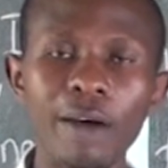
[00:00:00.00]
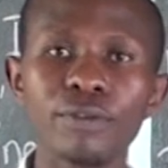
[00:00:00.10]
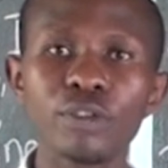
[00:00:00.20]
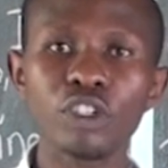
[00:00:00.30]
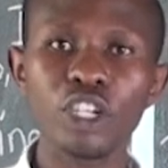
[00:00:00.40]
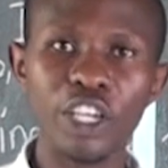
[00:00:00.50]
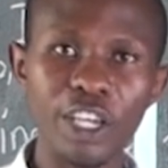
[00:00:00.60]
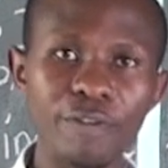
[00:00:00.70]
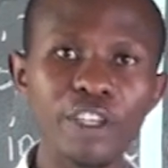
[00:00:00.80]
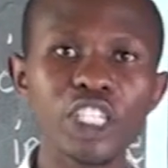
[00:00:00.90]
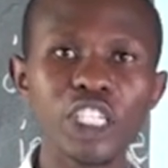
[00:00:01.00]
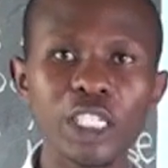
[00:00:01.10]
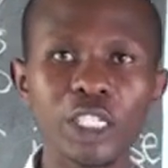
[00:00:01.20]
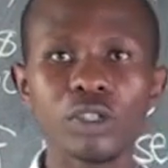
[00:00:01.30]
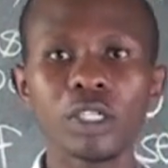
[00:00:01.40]
We have to give it
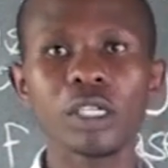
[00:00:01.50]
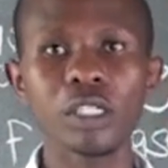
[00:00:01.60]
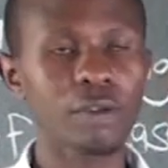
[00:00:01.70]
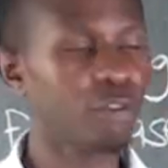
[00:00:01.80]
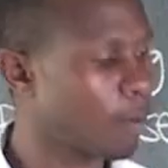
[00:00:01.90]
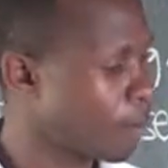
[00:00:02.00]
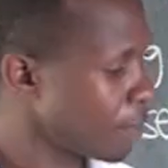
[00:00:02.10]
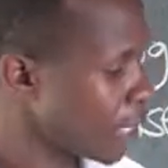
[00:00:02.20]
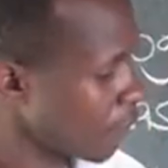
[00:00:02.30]
in the shortest form.